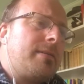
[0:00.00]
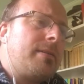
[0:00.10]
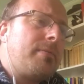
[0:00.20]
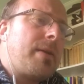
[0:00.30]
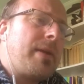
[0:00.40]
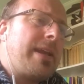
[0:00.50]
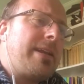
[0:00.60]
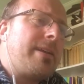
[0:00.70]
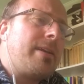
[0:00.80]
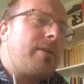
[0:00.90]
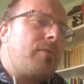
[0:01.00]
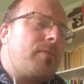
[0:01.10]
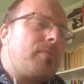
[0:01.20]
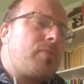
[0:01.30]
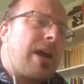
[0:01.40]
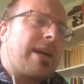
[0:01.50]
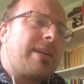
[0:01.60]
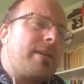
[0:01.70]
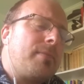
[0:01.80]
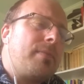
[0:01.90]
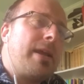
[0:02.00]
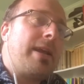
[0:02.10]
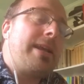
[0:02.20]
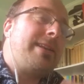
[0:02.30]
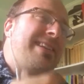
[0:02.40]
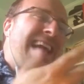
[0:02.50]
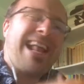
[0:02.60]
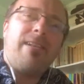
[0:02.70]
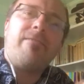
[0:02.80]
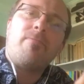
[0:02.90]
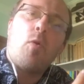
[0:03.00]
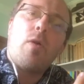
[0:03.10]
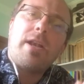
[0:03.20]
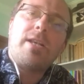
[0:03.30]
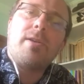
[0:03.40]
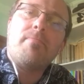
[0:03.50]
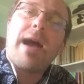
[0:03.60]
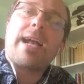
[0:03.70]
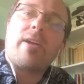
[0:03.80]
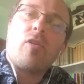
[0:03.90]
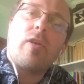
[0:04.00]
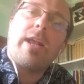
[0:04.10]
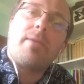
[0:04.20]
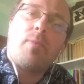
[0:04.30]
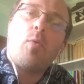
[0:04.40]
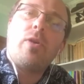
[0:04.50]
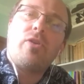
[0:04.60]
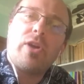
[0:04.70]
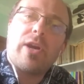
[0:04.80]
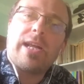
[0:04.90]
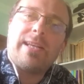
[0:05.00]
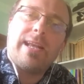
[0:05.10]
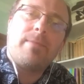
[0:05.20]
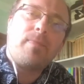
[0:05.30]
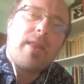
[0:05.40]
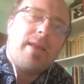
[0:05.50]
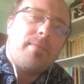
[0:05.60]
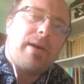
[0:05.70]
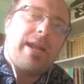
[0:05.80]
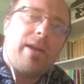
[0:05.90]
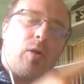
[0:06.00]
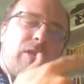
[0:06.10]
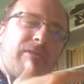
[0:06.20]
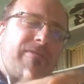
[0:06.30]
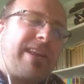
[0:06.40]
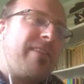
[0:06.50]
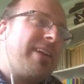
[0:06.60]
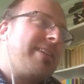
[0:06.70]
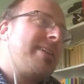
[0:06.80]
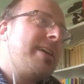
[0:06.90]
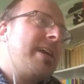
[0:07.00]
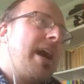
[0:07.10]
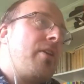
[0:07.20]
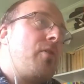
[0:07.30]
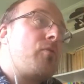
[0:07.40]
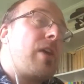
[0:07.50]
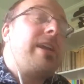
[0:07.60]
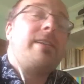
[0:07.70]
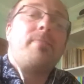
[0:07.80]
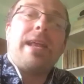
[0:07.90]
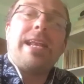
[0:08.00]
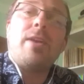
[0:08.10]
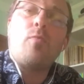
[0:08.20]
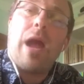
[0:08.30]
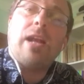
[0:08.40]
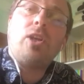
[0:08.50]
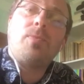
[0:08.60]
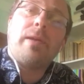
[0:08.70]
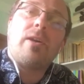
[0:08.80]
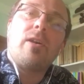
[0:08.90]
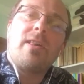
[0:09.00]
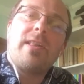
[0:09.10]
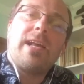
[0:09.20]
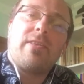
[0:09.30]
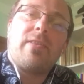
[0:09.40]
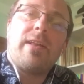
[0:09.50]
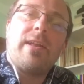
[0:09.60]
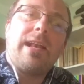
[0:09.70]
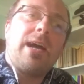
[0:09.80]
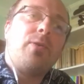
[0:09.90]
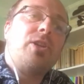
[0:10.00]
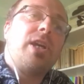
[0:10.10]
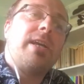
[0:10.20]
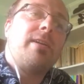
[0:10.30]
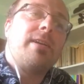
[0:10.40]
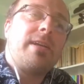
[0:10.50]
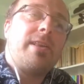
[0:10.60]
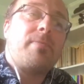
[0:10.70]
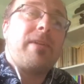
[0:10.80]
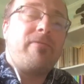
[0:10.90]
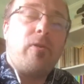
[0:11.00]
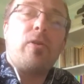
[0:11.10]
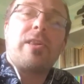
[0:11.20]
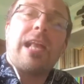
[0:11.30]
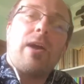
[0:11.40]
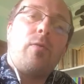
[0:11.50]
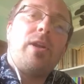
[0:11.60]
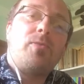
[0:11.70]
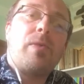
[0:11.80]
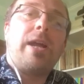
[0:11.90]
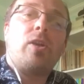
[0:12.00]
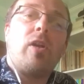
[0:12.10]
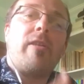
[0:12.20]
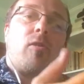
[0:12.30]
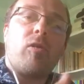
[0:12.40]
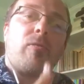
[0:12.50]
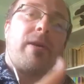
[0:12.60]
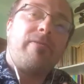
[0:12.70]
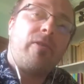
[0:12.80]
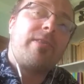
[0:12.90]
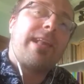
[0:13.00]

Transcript: maybe I need to practice. I mean, I need to delve more into macaronic poetry writing. But I also feel that I write mainly in Welsh because that's the language it's my first language. Breton is also my first